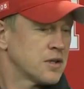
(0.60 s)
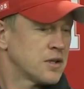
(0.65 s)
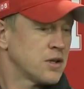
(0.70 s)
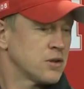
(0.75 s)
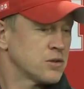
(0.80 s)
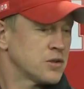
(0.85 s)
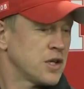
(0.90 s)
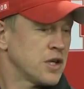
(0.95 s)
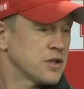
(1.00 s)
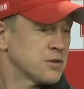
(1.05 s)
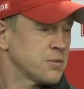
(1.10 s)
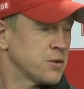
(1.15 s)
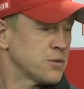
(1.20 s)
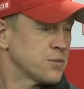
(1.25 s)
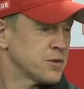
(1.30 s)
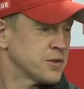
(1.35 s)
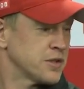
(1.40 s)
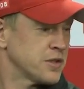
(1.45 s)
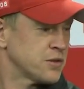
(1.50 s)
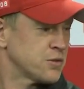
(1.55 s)
Coach
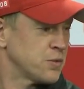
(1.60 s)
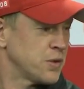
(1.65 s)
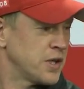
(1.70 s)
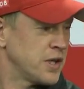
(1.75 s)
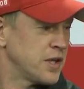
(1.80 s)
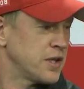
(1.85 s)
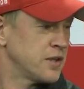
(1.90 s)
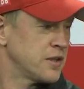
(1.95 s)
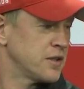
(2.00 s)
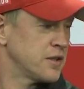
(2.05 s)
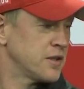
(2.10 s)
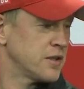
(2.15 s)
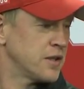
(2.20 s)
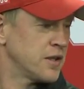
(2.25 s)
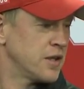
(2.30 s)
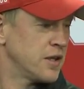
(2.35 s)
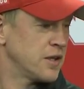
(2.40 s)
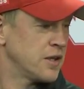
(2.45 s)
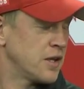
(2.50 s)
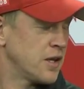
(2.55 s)
Osborne was this way.
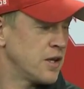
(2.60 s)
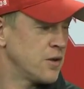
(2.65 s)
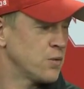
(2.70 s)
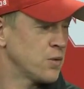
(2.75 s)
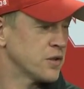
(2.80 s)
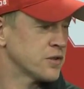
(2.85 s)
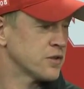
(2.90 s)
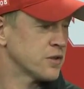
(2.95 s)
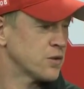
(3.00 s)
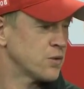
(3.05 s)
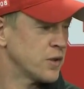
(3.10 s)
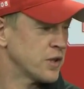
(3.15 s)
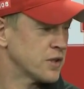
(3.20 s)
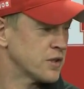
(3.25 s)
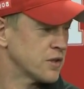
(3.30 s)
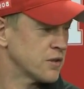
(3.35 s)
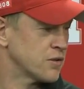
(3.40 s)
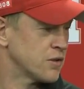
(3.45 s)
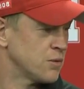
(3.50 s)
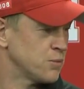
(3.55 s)
He wasn't quick
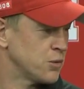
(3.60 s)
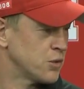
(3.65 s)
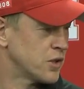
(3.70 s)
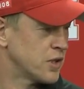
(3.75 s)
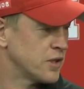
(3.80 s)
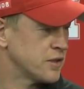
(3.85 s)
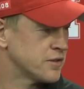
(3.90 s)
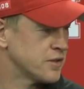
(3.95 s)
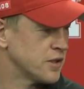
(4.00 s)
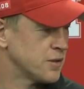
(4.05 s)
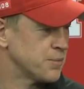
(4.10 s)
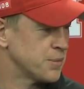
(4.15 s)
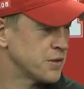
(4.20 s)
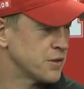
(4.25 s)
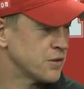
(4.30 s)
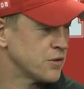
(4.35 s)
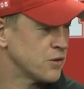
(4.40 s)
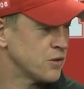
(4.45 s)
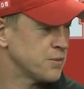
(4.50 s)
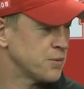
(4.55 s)
to crumble kids up
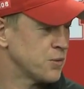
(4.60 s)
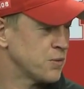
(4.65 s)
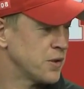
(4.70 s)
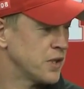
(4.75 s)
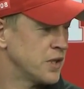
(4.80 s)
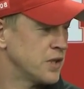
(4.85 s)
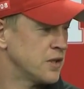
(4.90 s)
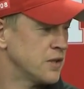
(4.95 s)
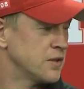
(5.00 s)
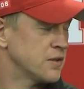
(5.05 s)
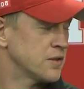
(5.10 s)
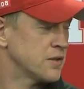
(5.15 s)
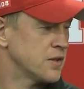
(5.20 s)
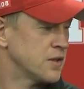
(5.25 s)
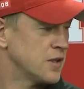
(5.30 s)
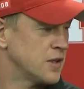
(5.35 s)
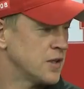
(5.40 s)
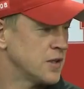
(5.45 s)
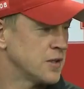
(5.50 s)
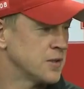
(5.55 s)
and throw them away.
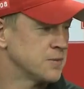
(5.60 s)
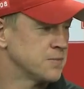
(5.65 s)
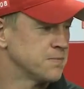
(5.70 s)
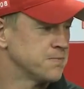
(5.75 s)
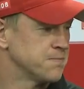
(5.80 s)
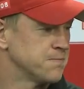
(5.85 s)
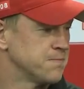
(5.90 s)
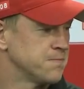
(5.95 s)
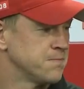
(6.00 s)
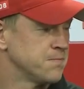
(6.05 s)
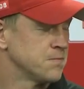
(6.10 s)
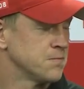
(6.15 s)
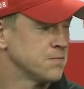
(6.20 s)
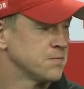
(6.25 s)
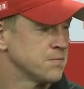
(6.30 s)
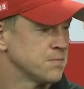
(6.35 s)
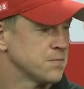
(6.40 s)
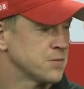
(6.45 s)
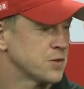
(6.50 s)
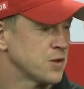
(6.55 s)

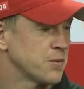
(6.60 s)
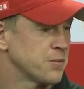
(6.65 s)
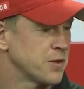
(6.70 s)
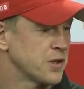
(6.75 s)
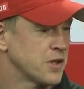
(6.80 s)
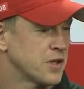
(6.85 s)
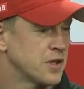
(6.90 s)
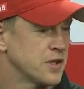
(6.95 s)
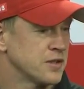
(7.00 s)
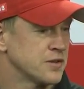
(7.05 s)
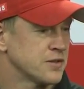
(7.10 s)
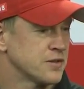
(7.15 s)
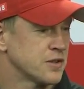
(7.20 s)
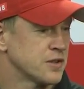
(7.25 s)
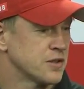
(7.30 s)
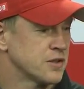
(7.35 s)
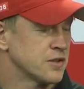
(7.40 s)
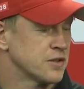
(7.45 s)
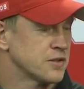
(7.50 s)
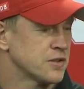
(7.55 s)
Some of the kids
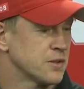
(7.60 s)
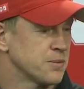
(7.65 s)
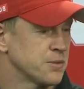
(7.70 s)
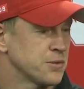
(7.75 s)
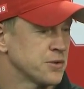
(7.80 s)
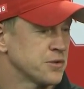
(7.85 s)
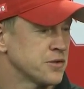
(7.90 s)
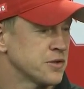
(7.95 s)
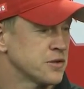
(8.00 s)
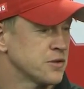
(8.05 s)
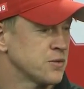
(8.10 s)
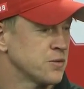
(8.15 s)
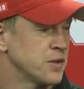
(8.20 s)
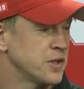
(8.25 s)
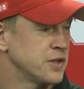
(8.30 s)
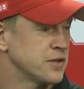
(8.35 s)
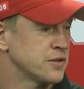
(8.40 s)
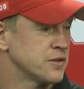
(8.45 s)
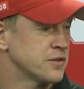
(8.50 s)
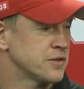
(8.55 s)
that are in some of those
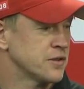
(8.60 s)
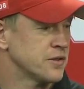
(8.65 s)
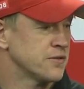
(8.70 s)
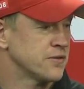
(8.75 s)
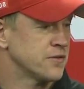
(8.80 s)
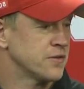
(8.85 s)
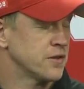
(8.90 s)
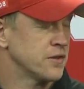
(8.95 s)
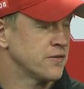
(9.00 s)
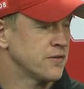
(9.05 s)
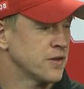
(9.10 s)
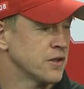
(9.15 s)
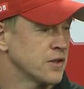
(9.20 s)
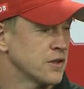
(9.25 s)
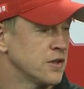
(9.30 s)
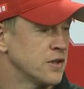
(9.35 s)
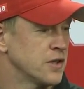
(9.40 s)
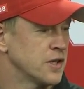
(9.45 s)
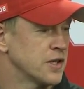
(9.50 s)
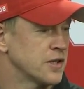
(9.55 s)
situations, if they're
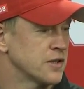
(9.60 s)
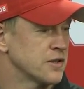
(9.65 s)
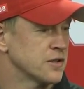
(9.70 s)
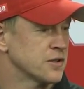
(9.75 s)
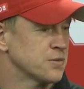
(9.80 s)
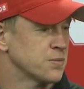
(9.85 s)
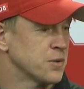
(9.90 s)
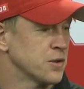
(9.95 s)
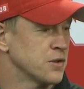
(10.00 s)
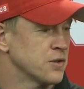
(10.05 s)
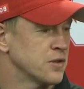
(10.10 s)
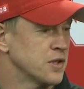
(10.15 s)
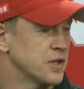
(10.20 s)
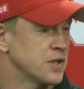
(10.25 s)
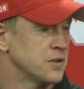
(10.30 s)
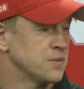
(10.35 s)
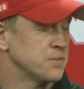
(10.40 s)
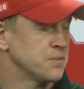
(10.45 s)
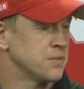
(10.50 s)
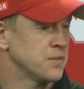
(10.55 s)
gone out of this
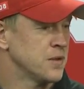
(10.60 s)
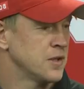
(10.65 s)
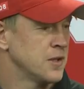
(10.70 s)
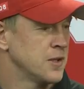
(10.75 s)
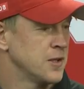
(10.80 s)
program,